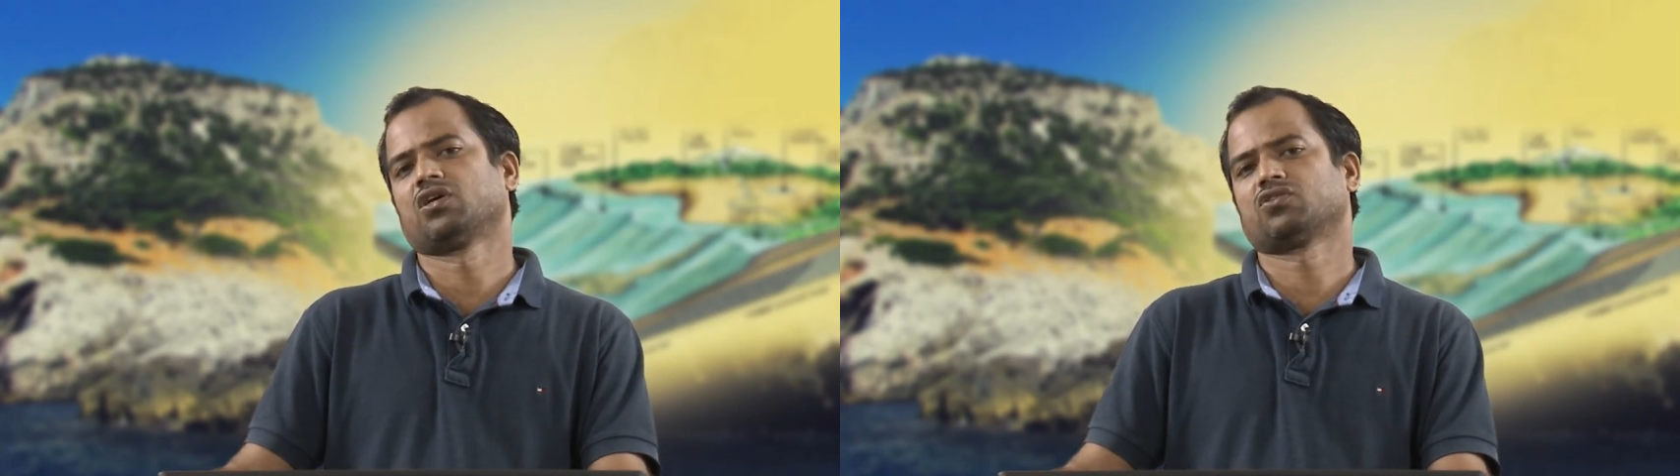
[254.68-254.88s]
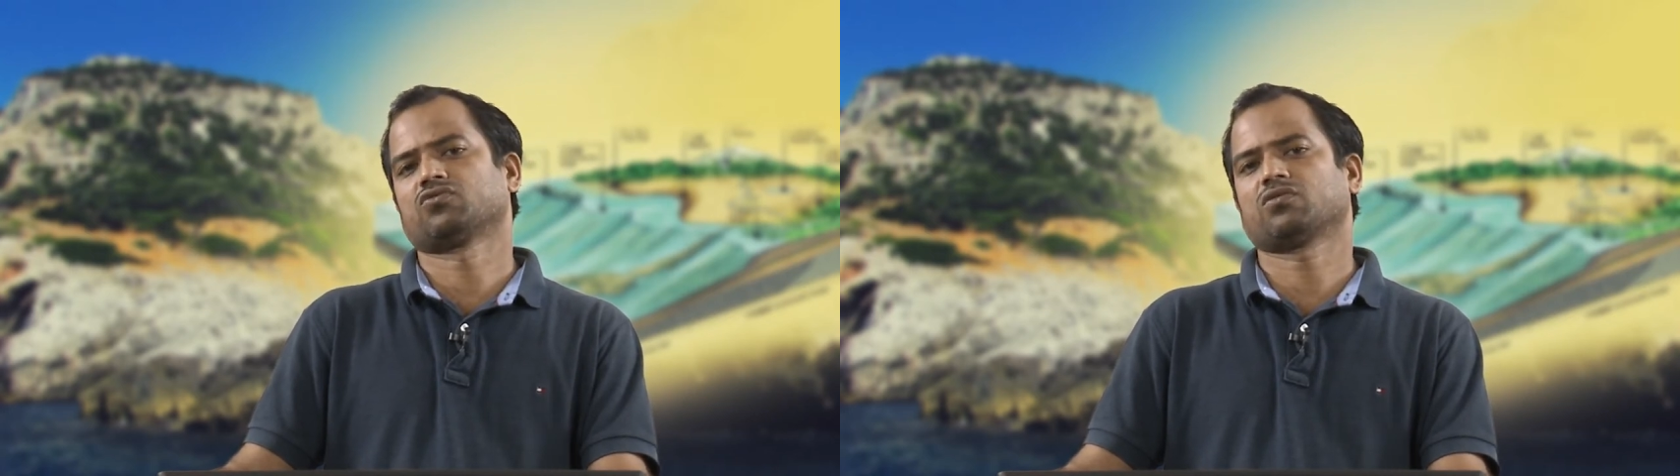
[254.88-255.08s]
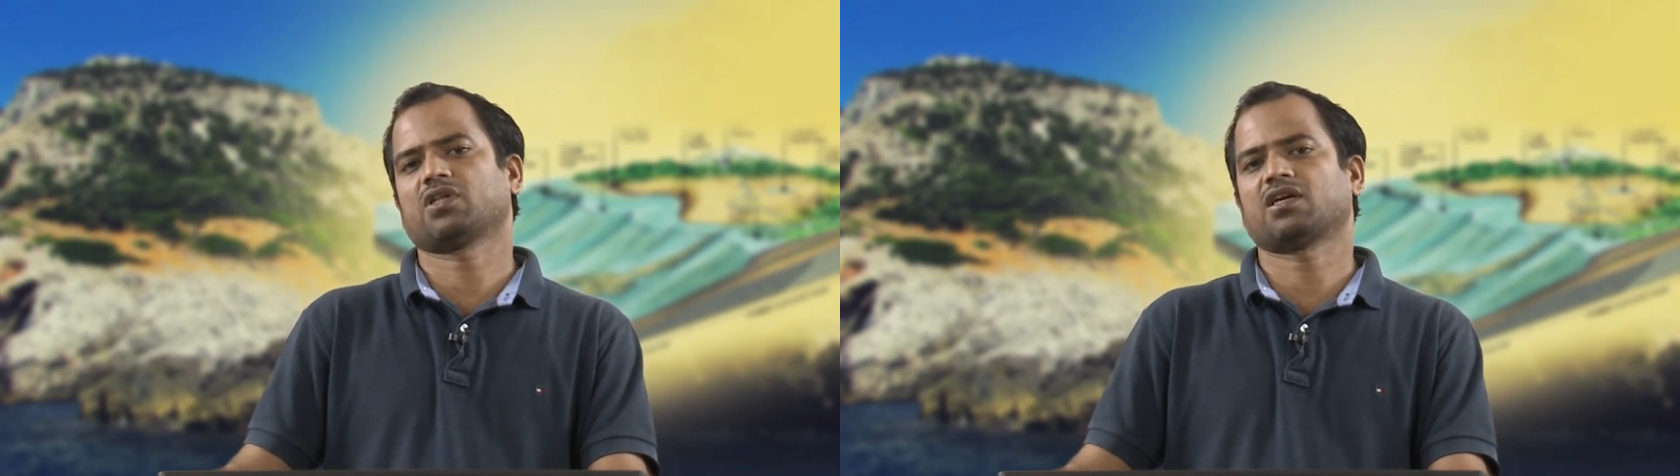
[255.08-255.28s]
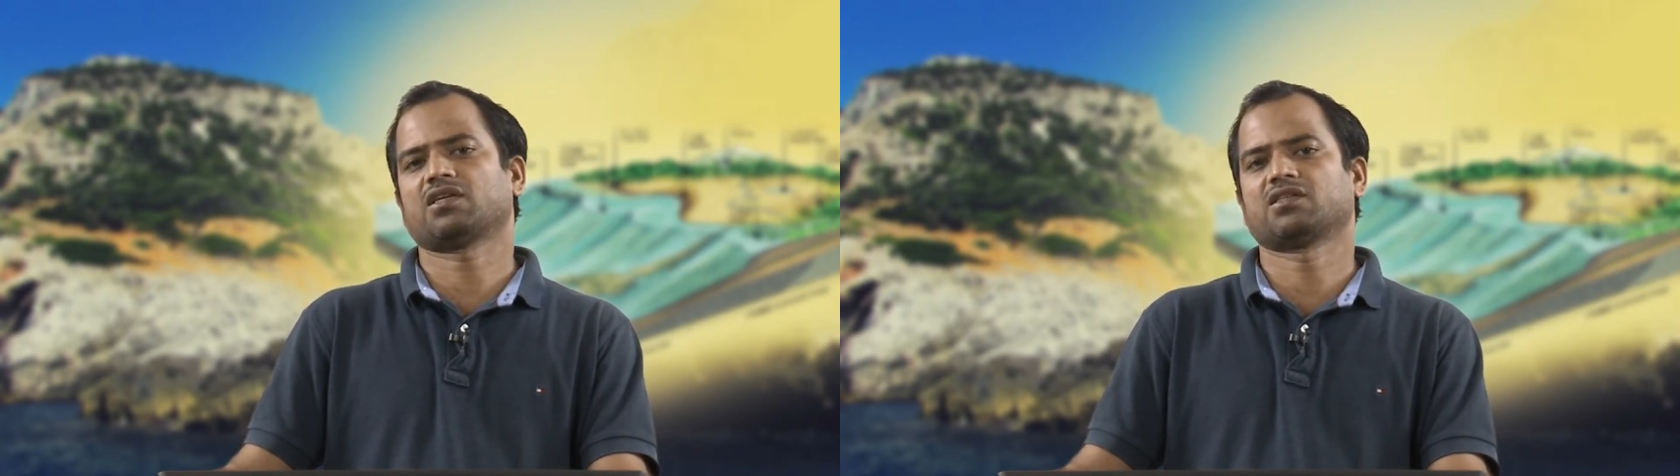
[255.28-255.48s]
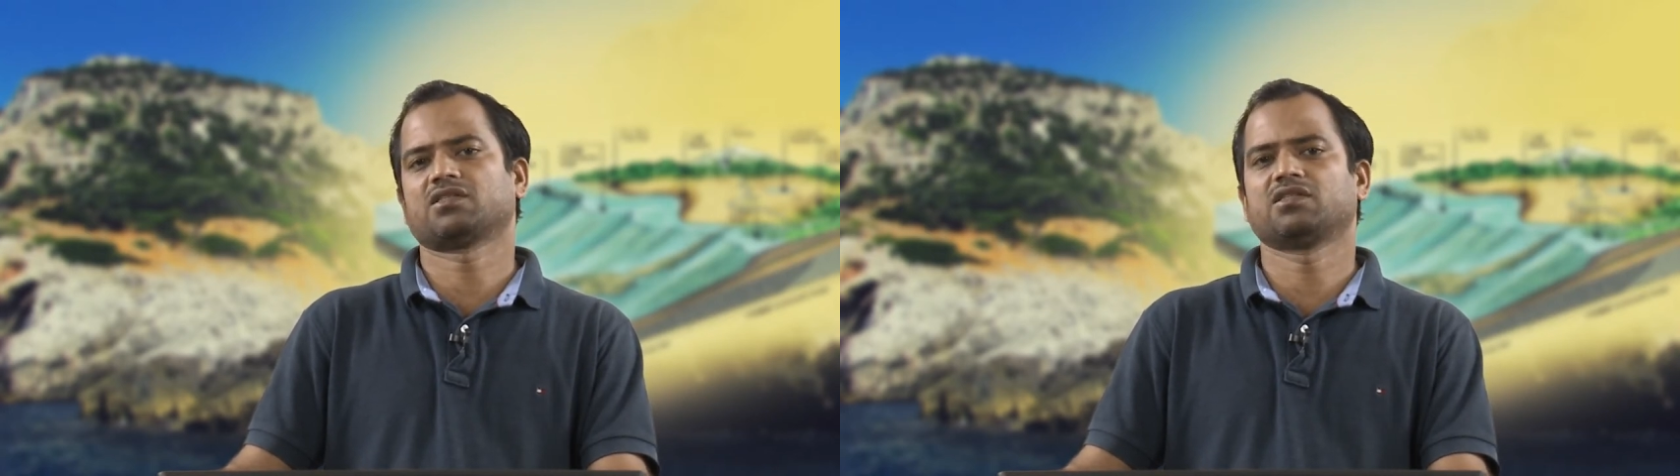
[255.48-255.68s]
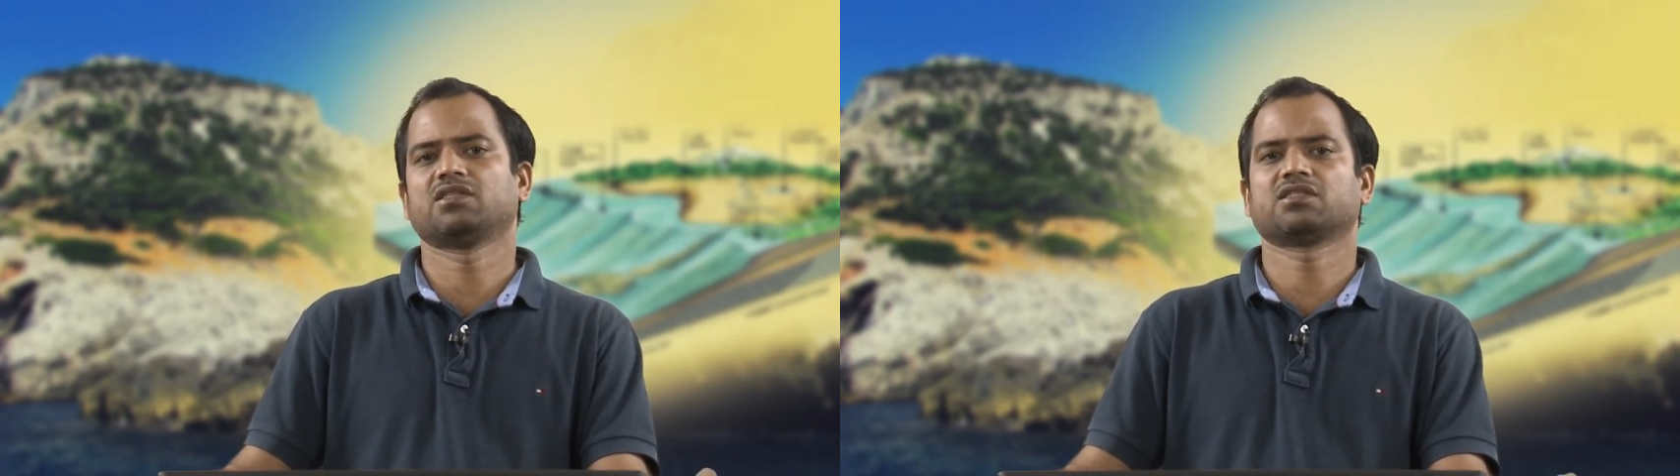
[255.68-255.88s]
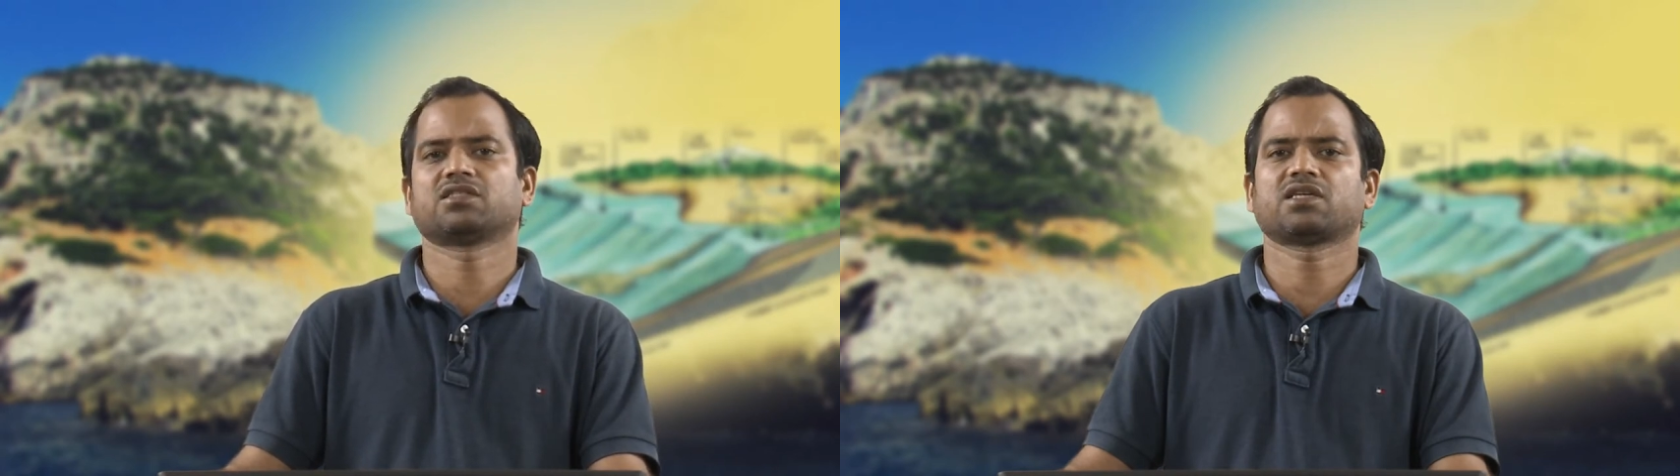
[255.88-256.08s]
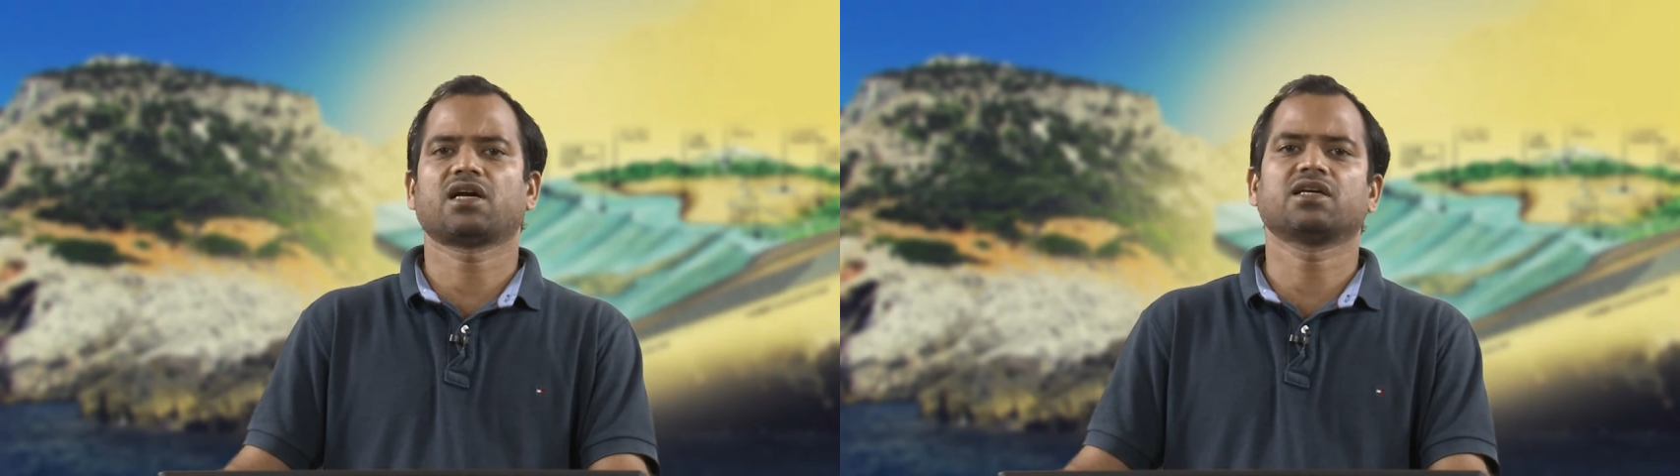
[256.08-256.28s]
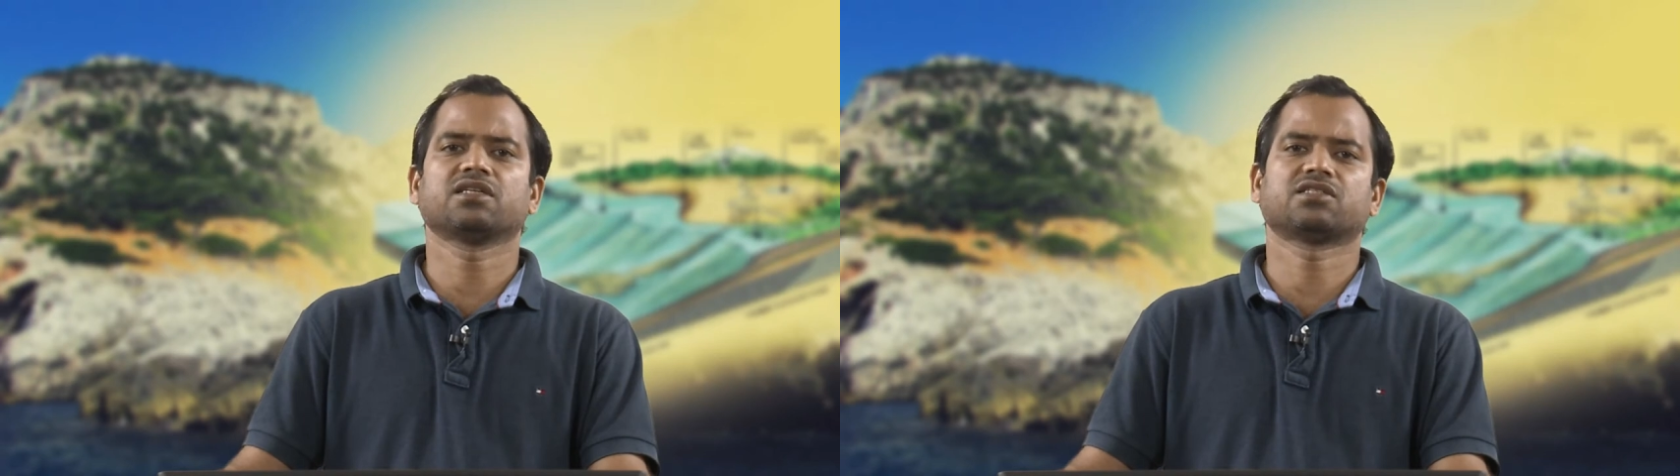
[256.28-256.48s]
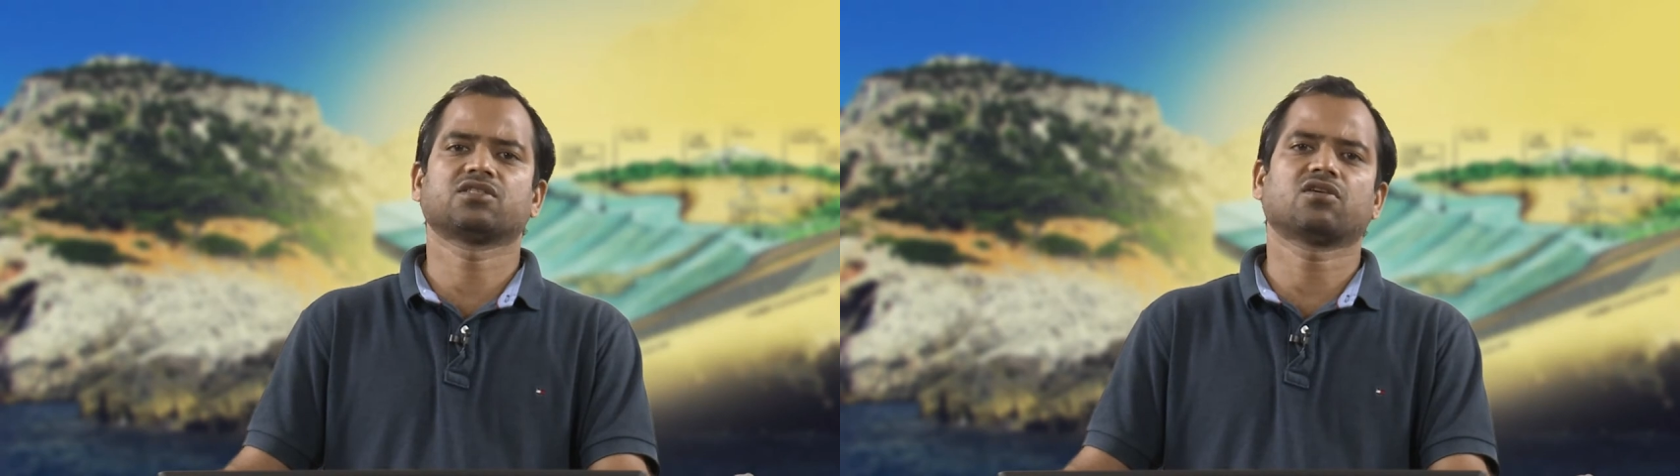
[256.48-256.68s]
so that this sand
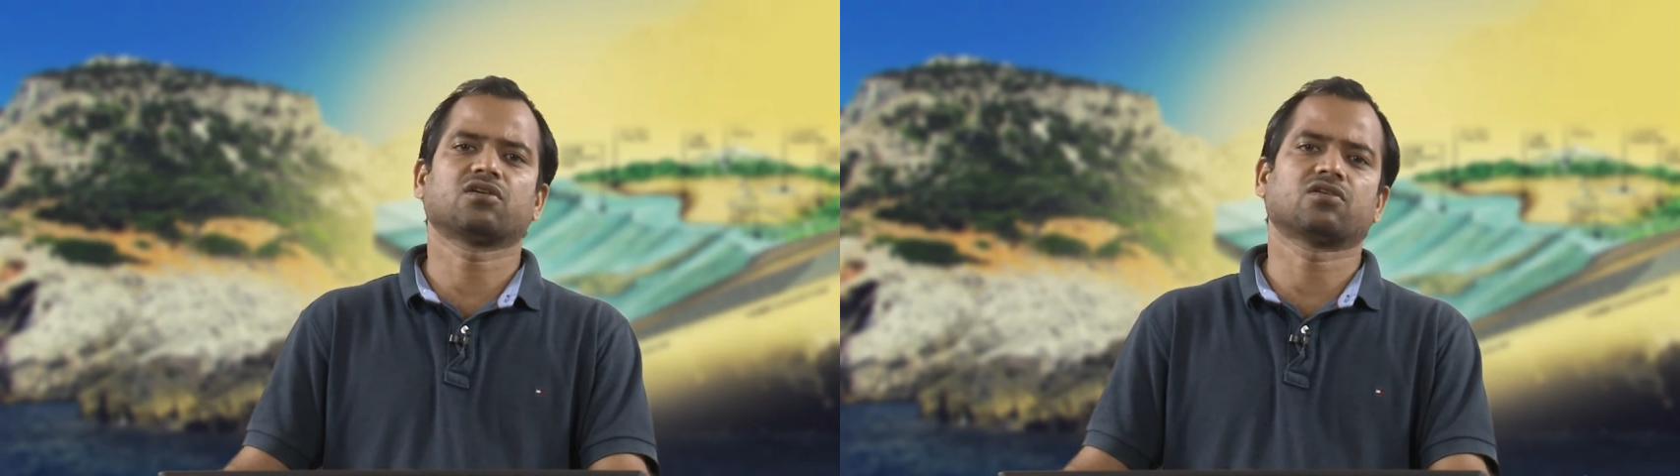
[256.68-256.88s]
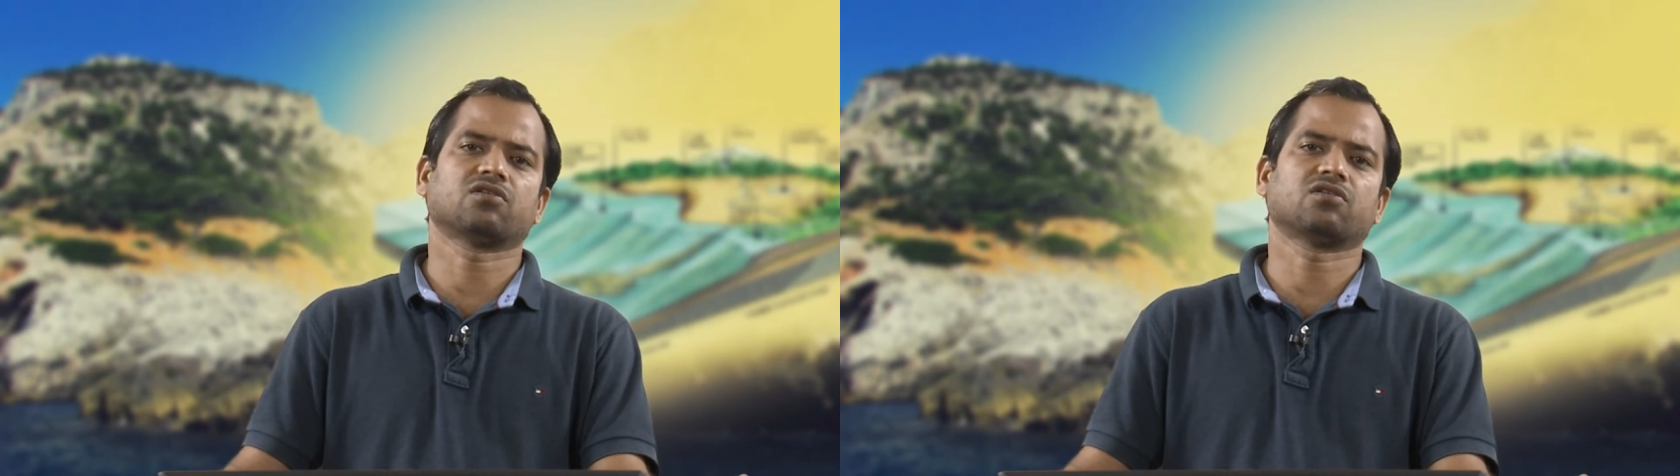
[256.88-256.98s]
is not